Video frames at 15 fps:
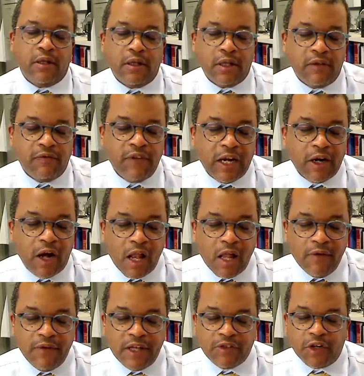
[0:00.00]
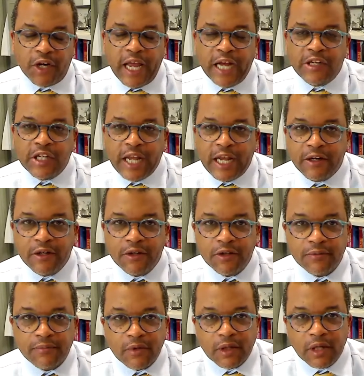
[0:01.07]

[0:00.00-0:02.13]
if not all of us, are educators.